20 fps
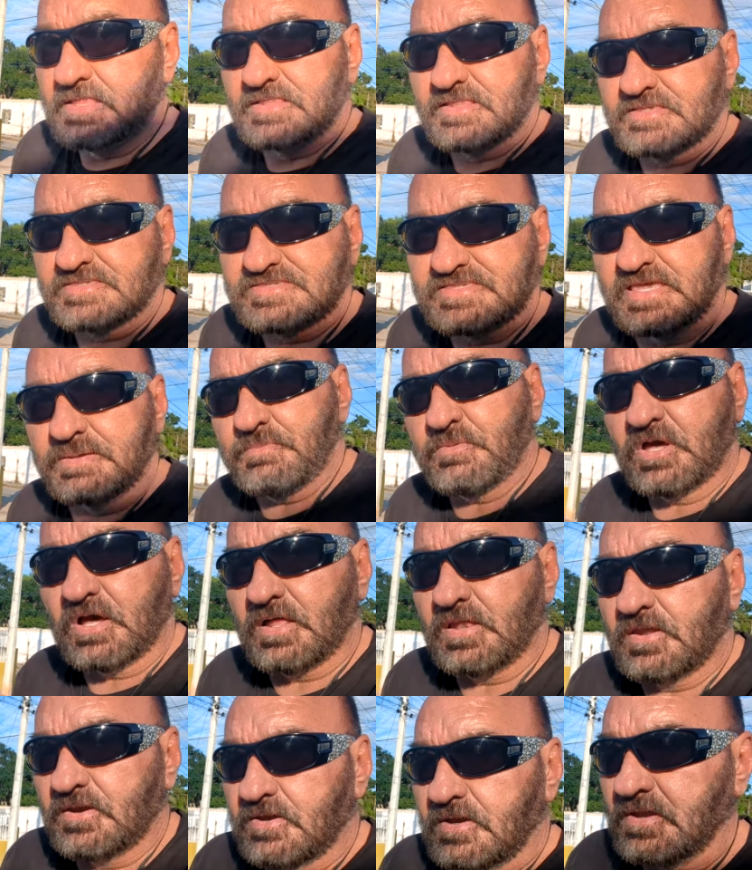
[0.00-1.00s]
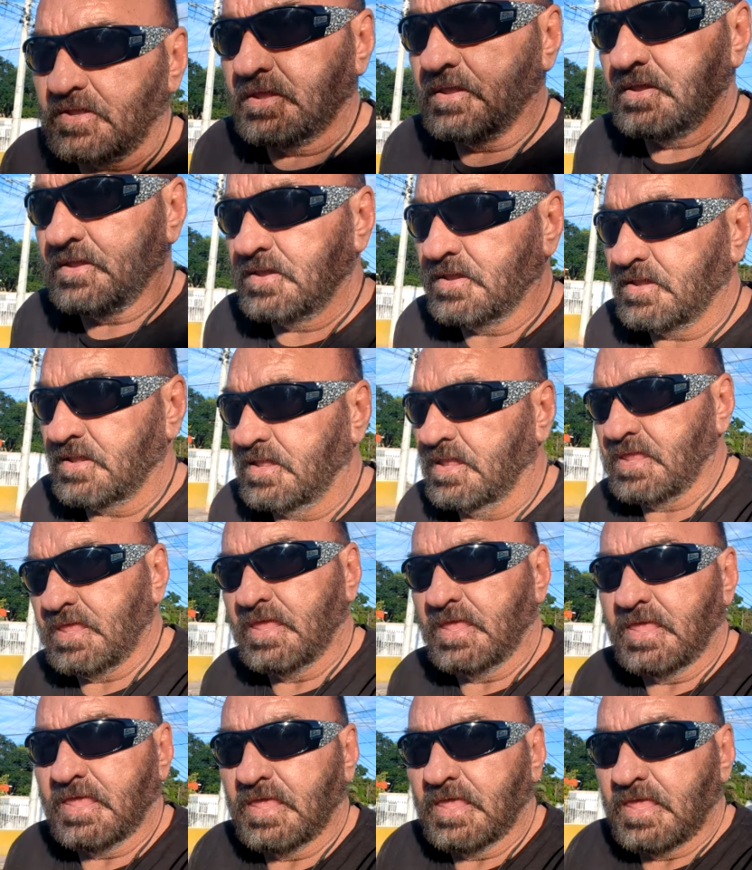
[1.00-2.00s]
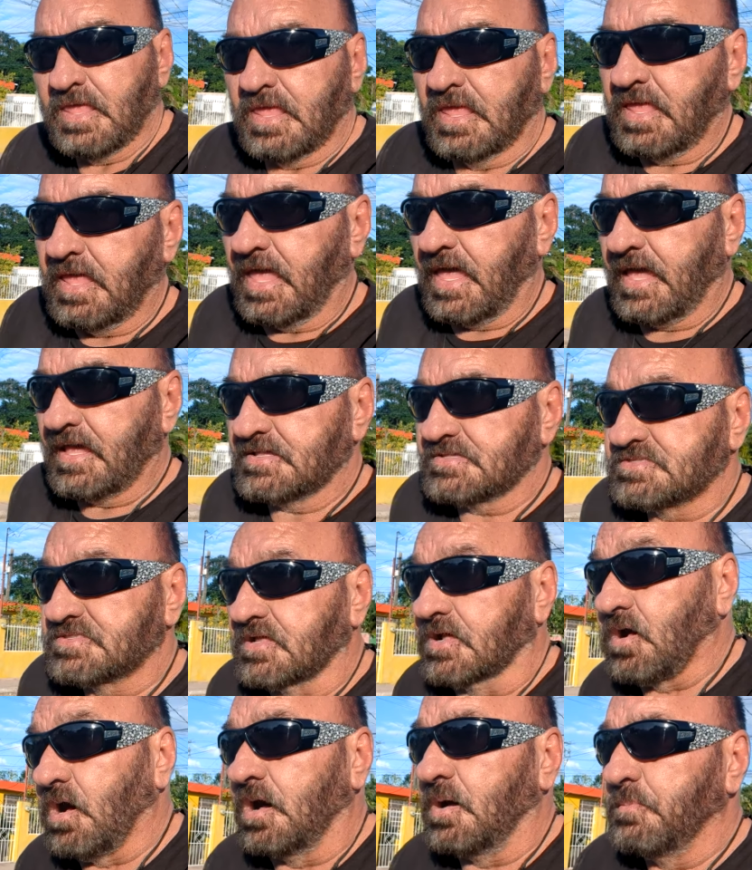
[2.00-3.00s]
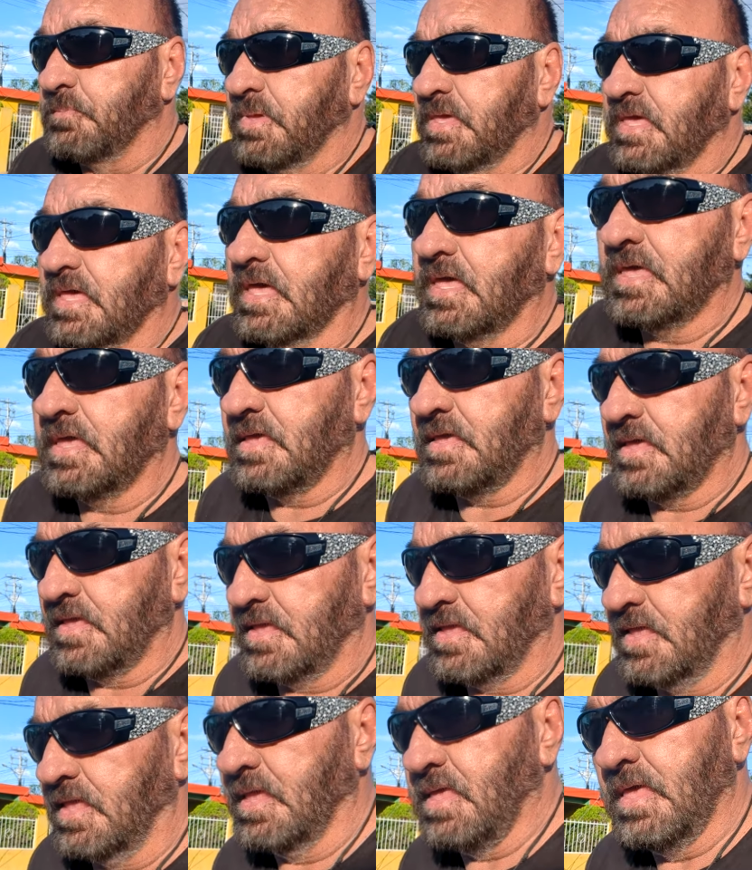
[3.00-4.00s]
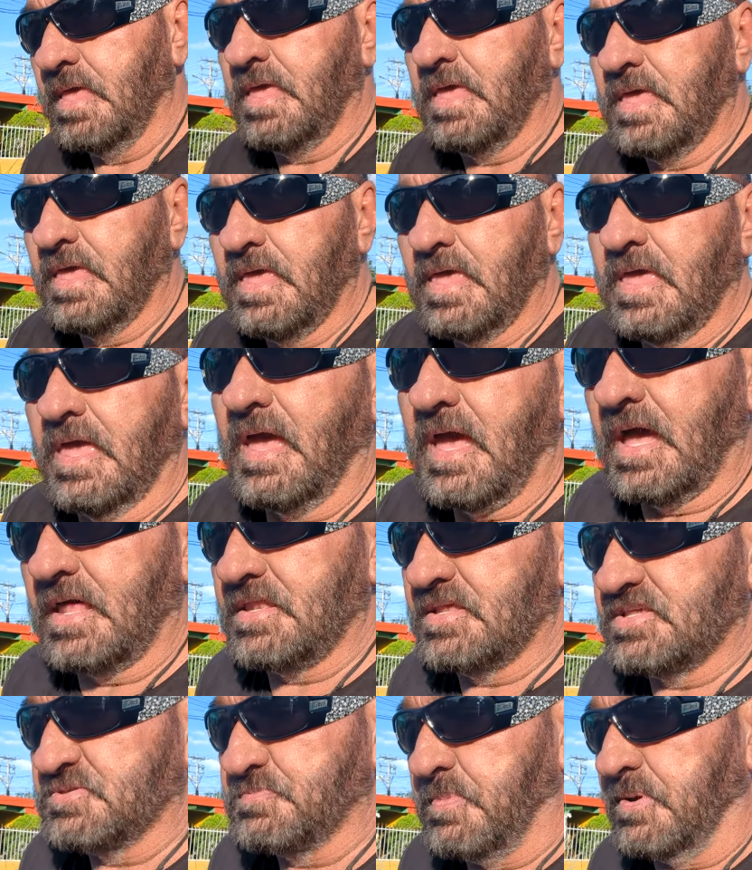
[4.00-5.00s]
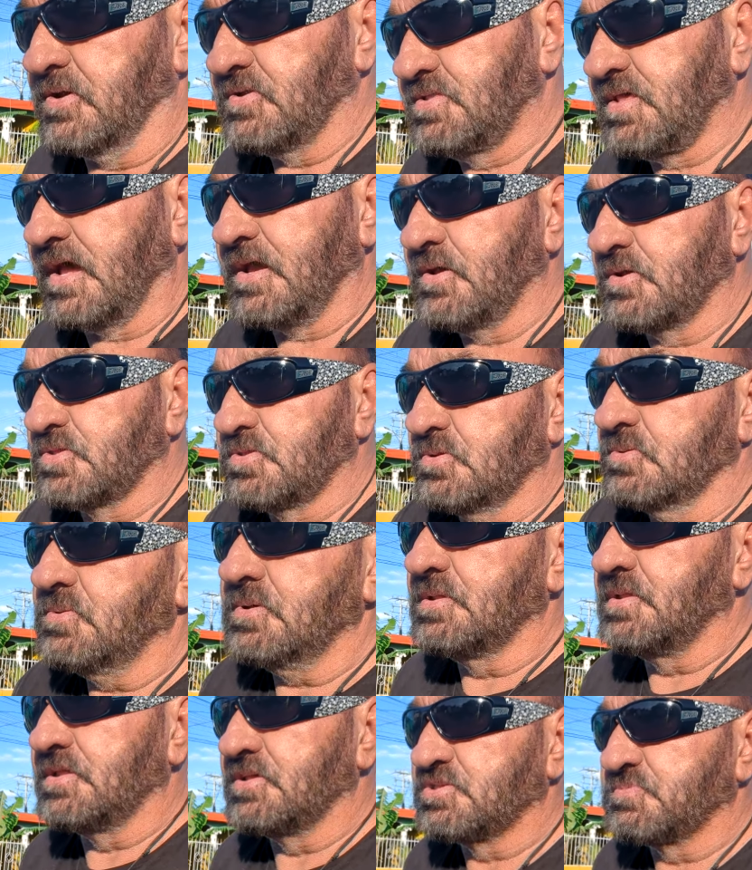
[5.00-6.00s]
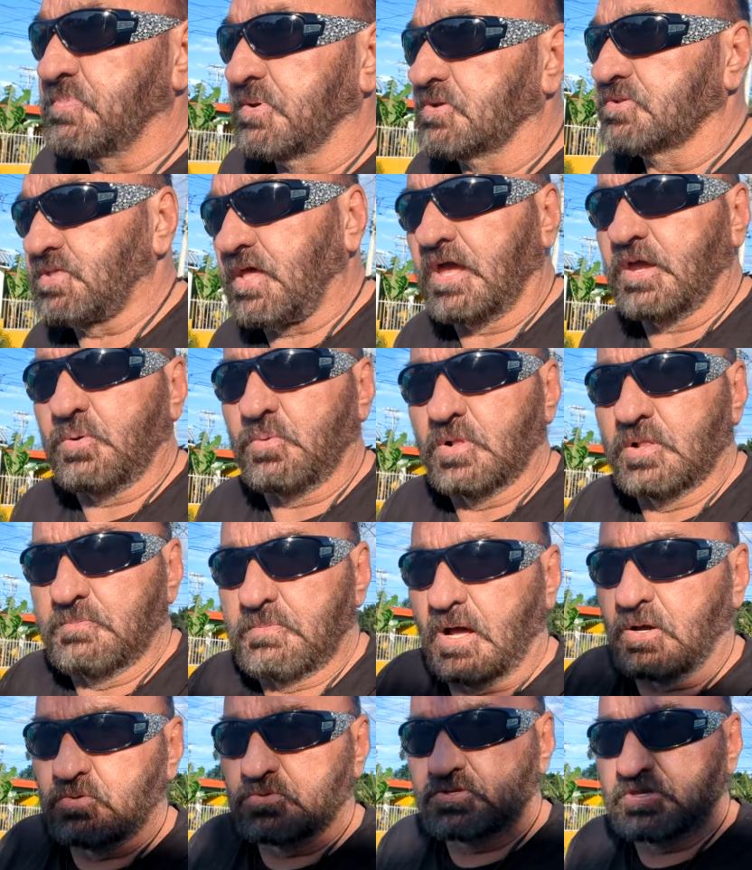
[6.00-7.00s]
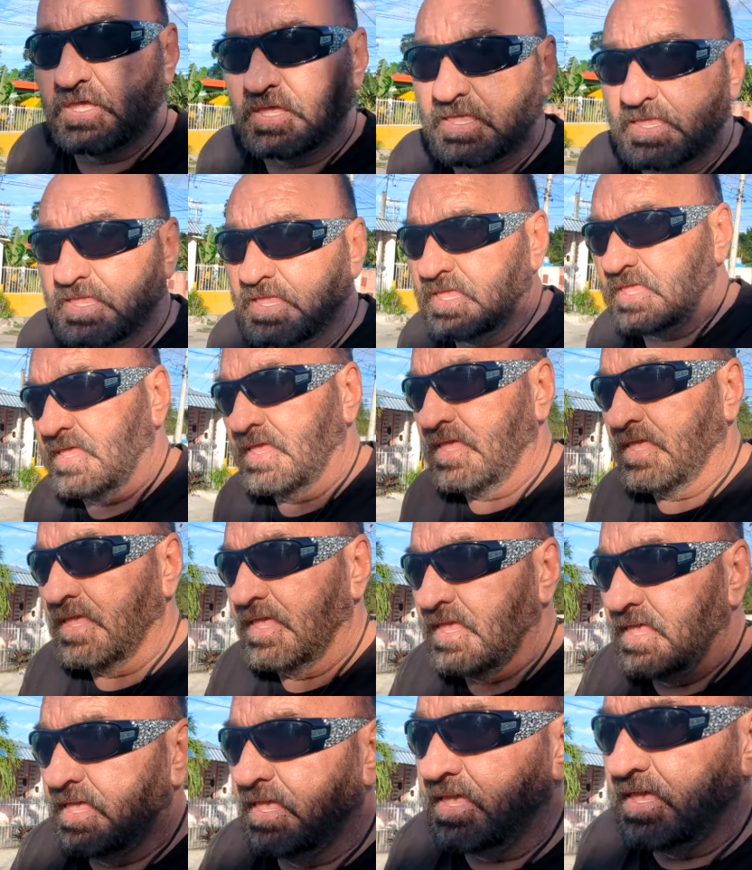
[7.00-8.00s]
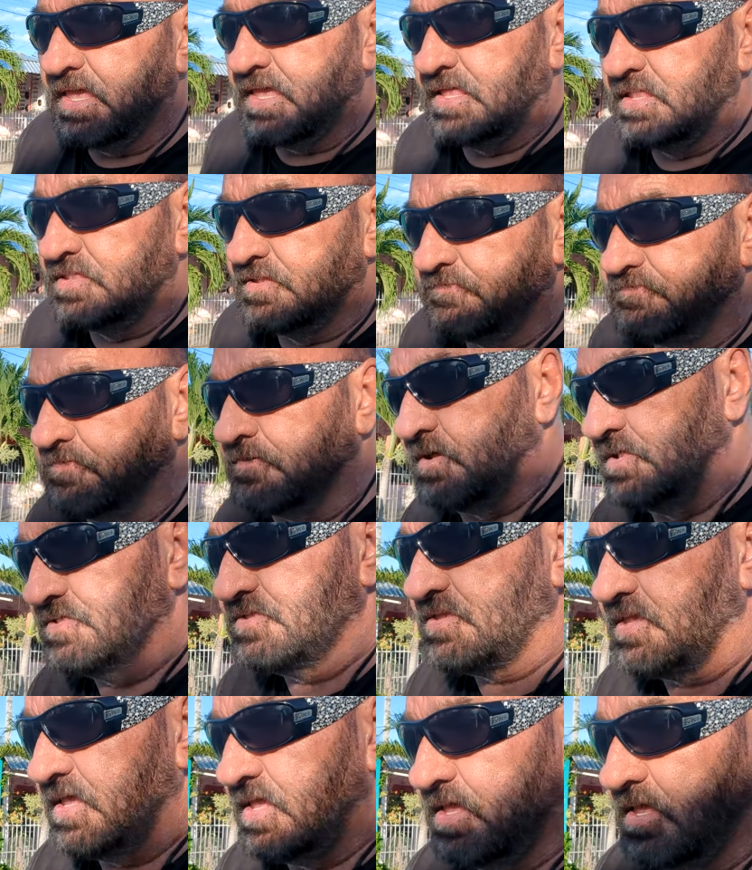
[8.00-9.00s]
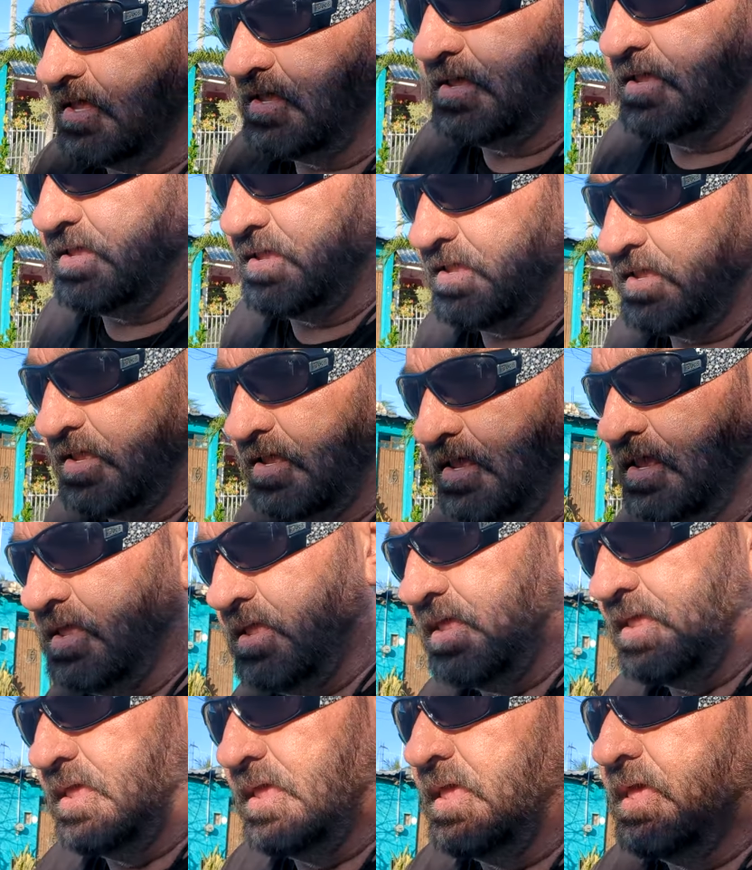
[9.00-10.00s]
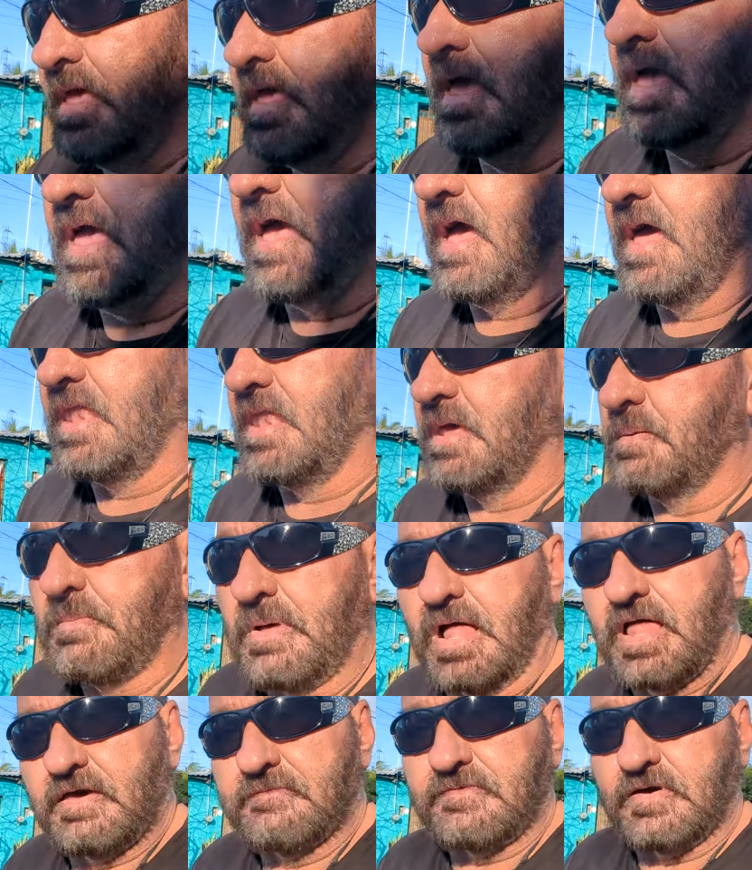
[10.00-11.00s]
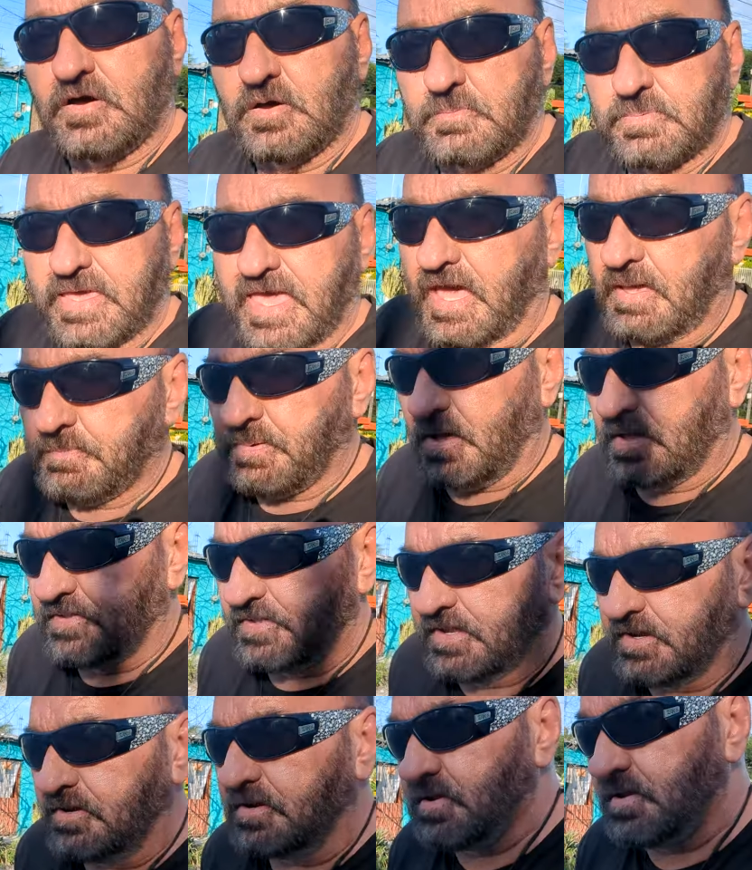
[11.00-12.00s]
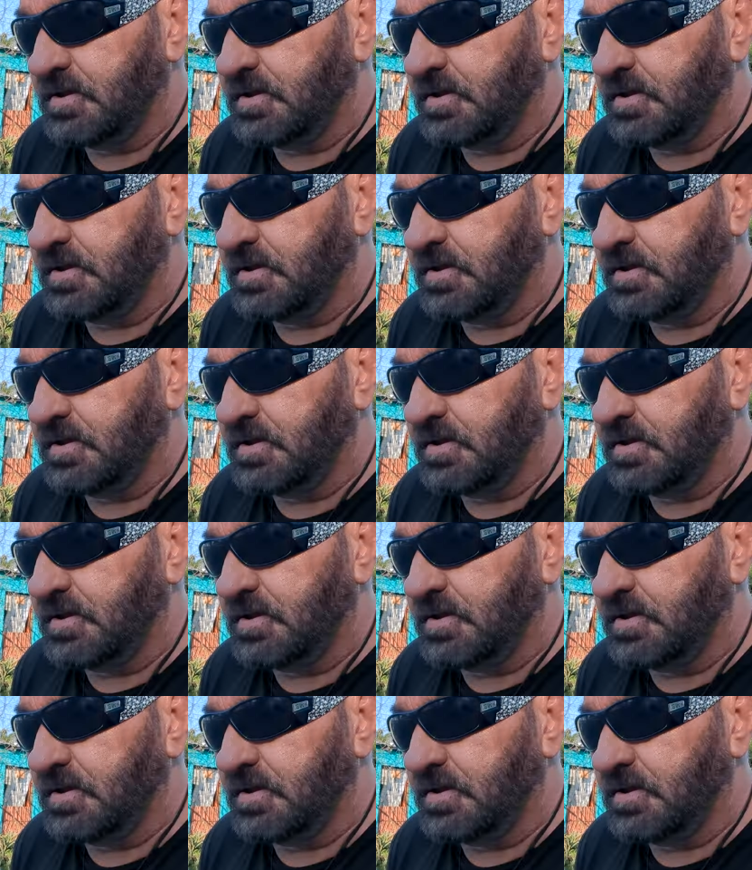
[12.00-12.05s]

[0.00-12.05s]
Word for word: the same color as the combi and the spare tire too and the spare tire will mount in the front and um, I have a hubcap on there